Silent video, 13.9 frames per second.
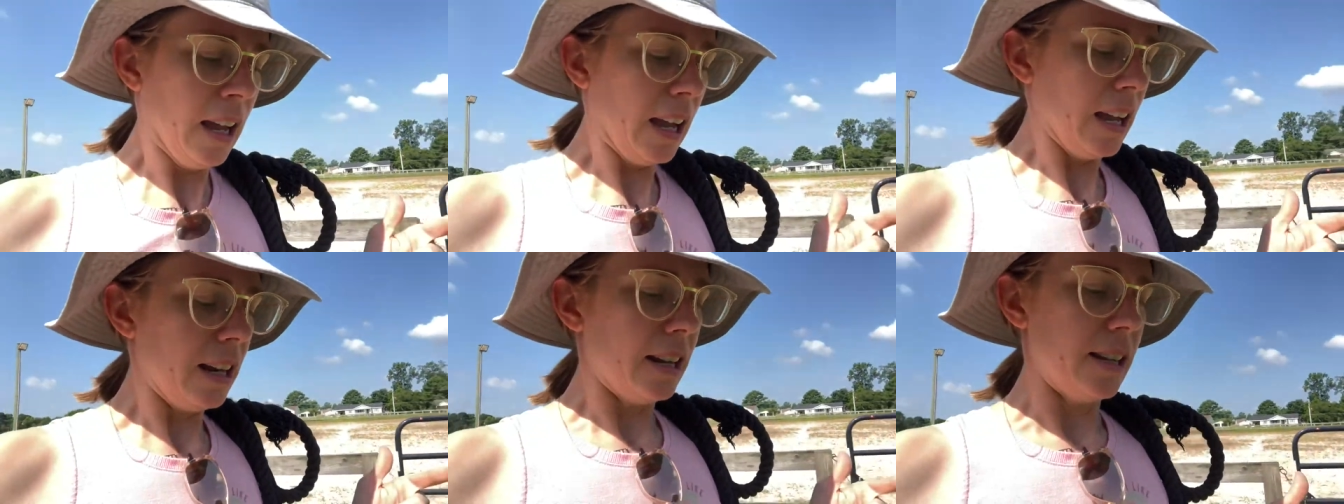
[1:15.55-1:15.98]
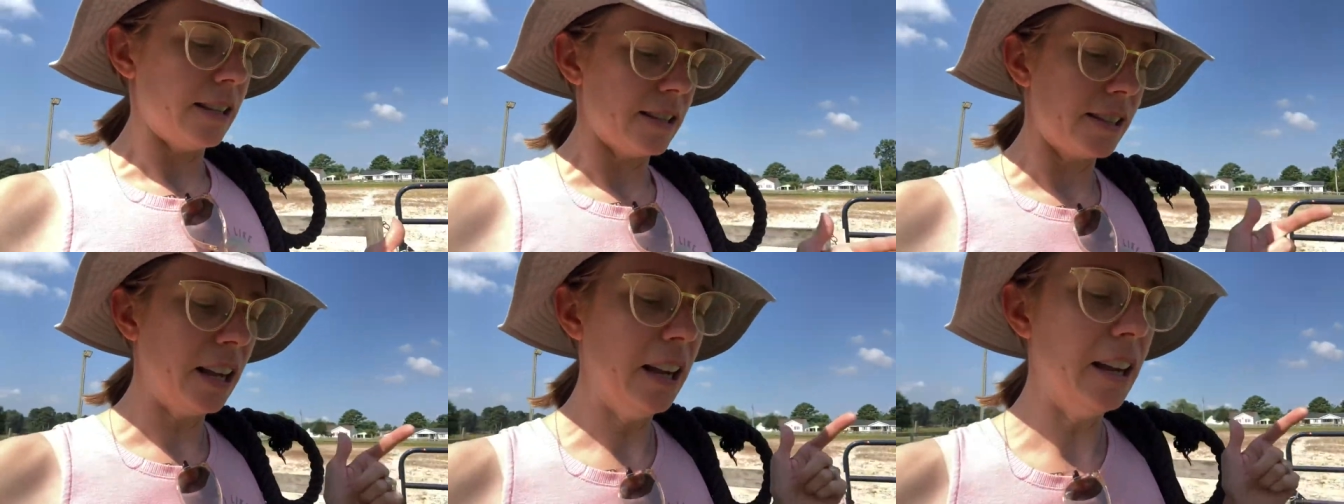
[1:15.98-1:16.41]
It
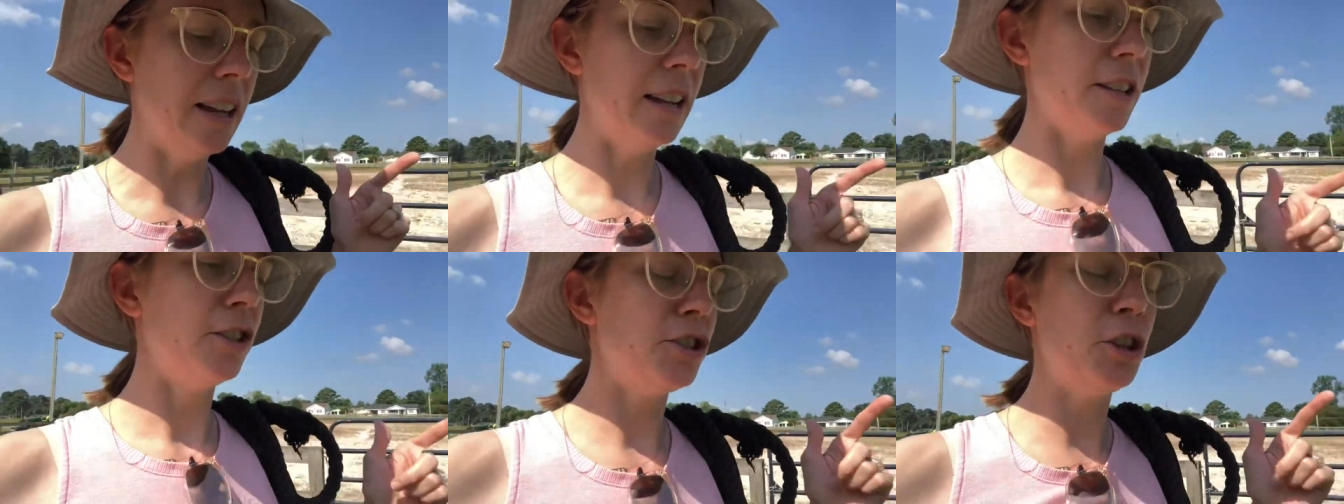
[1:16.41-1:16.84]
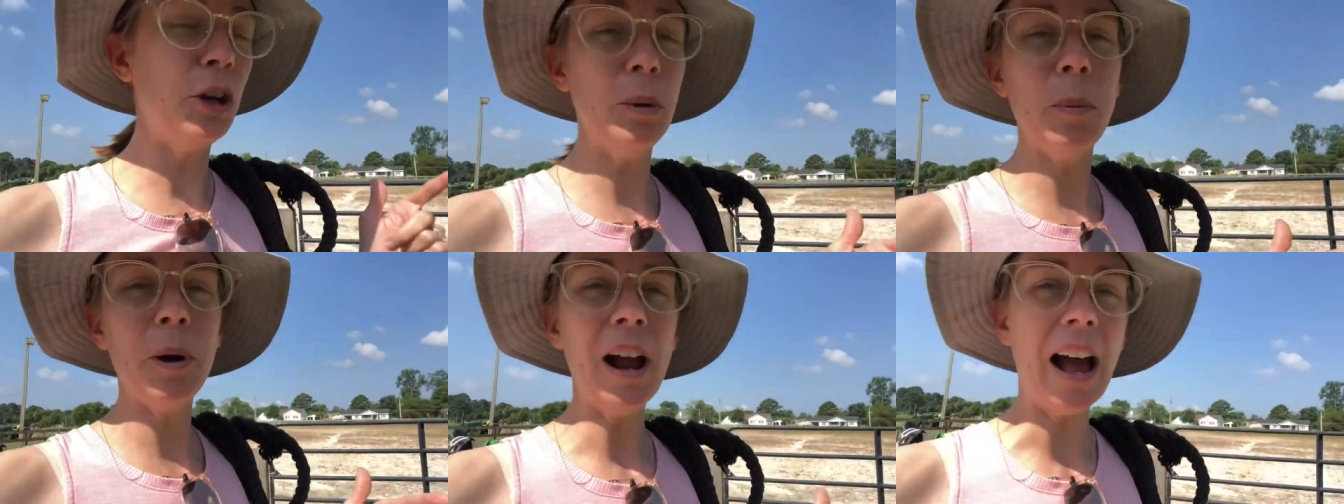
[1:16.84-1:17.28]
is
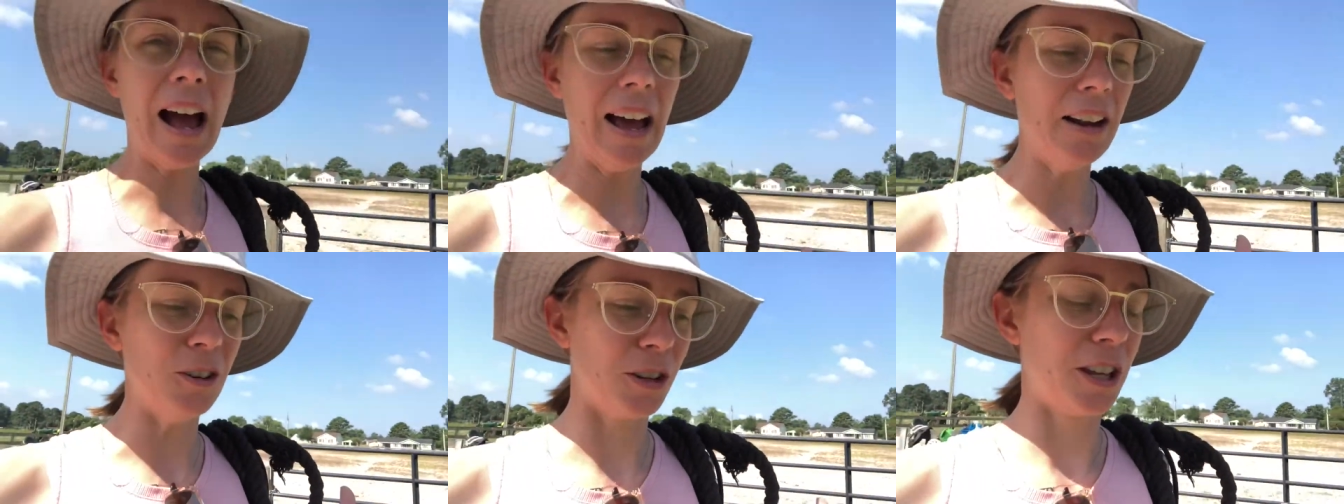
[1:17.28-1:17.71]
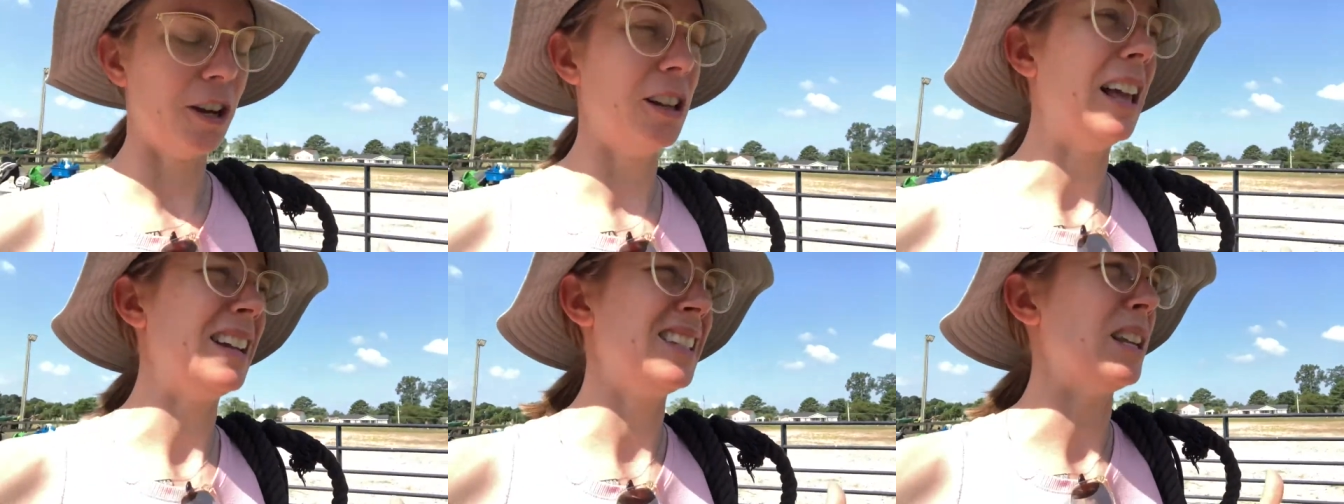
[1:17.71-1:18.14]
super hot North
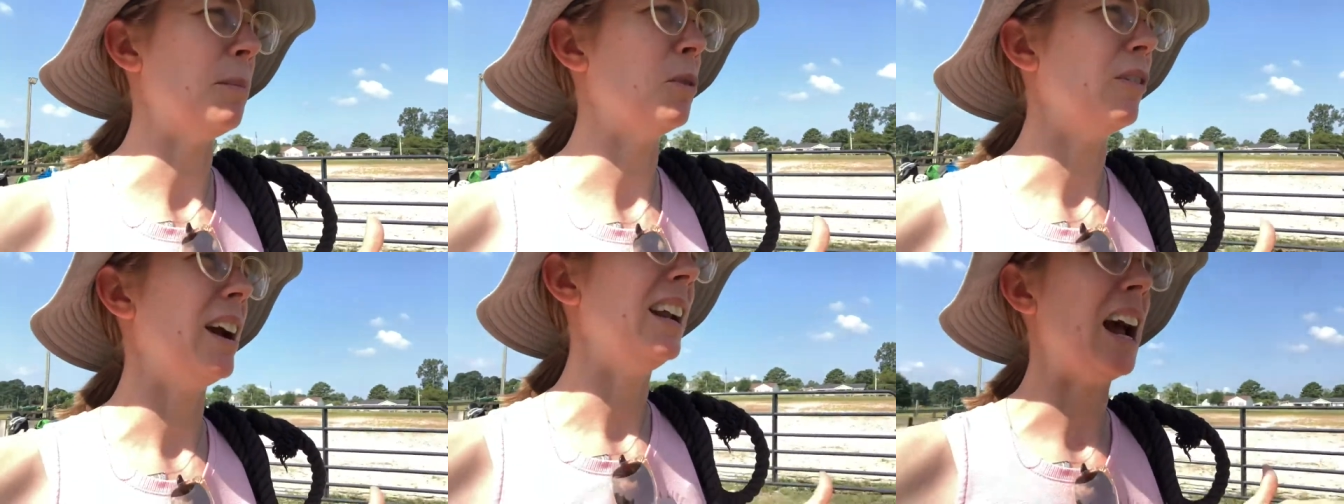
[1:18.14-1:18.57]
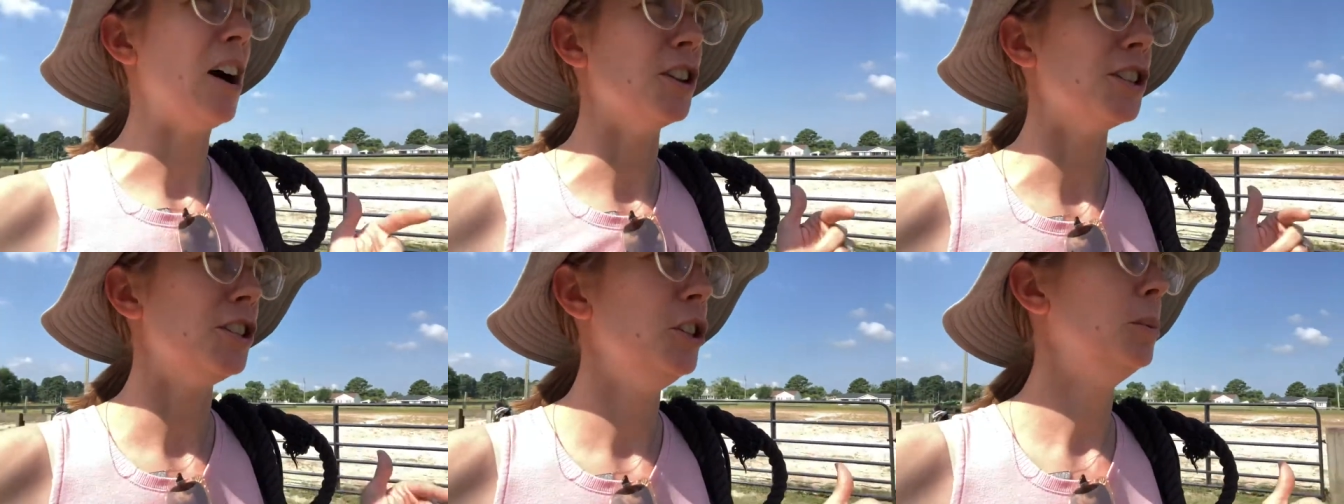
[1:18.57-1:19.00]
Carolina summer right now.
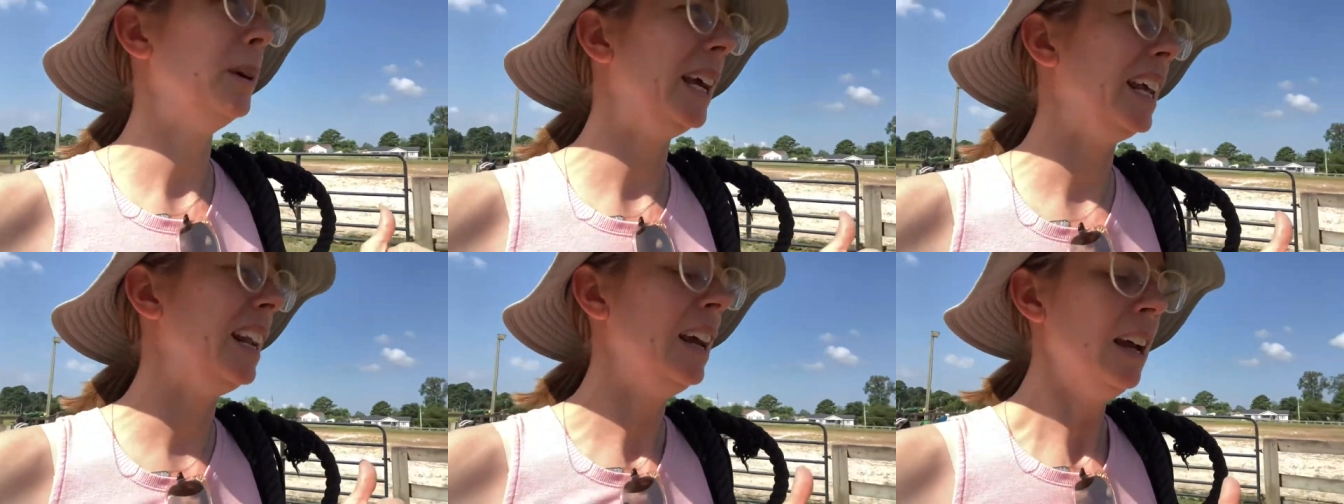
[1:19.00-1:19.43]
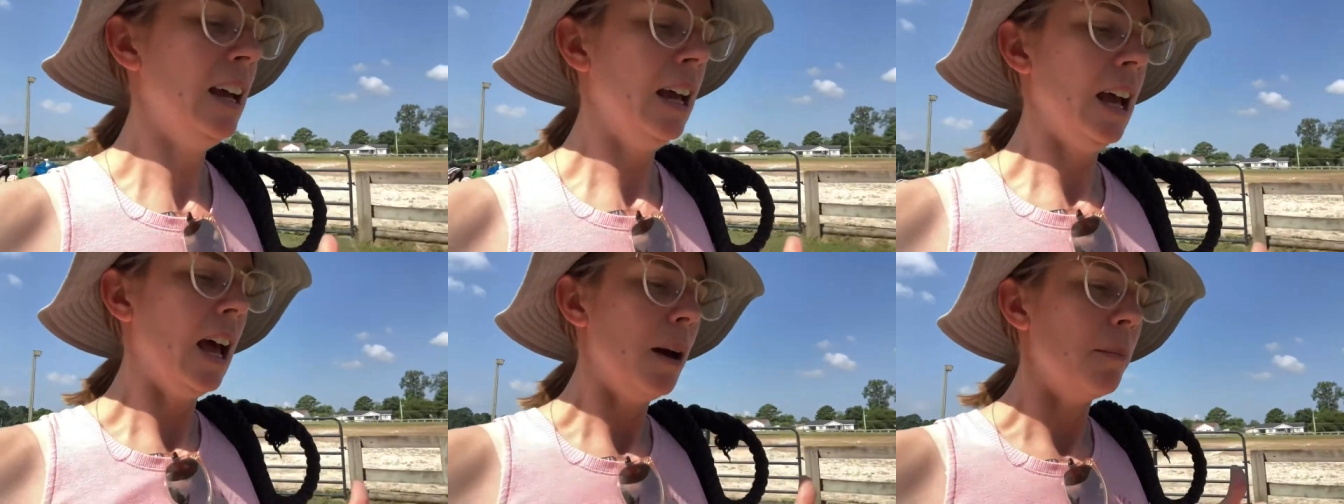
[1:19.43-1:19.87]
It's humid,
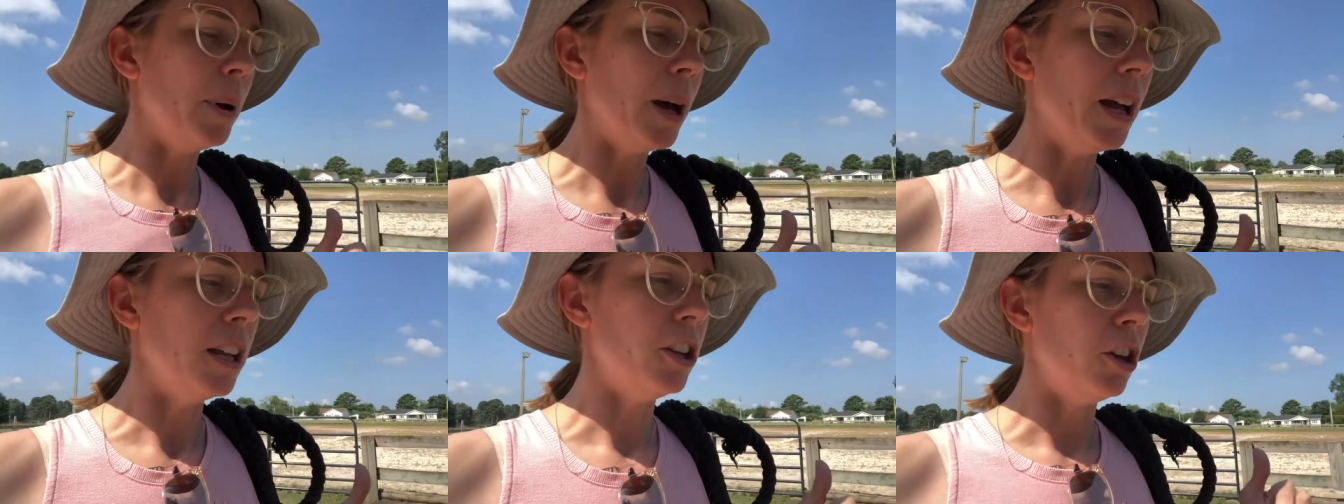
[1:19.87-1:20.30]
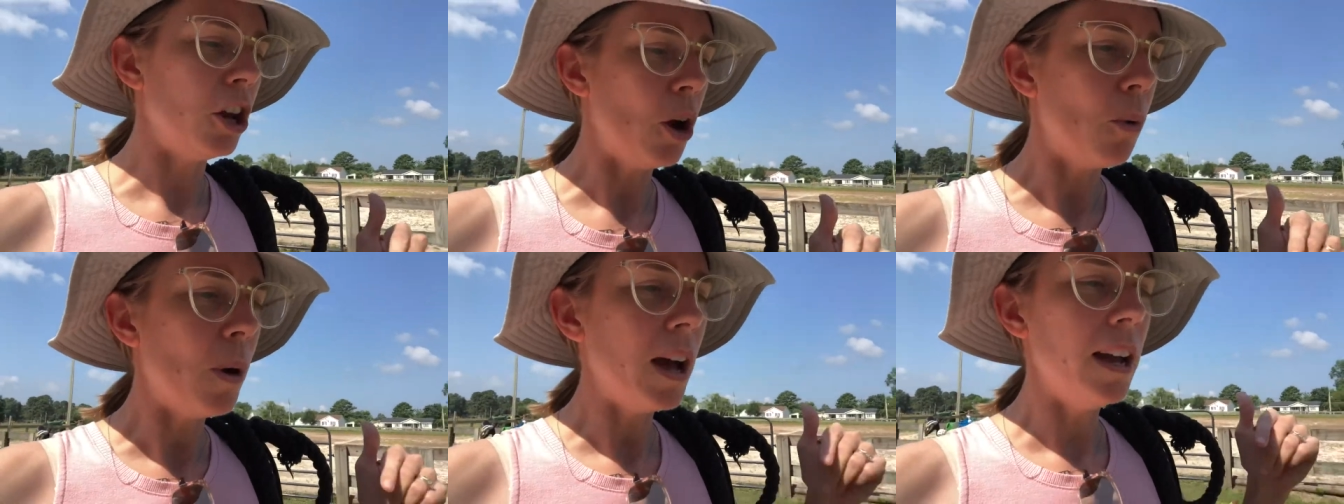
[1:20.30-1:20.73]
but you
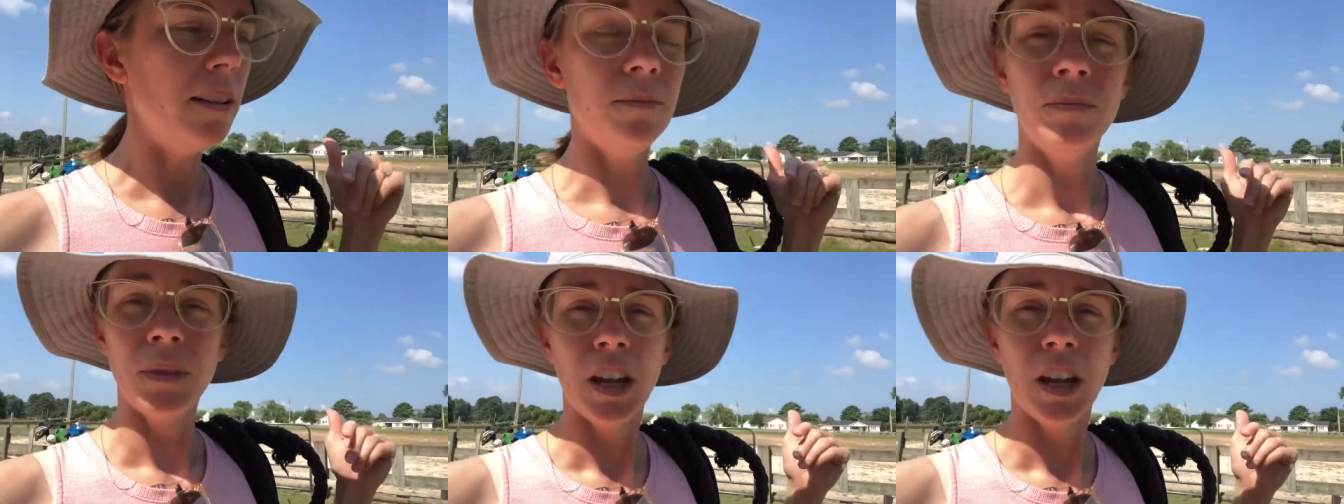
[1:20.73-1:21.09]
know what?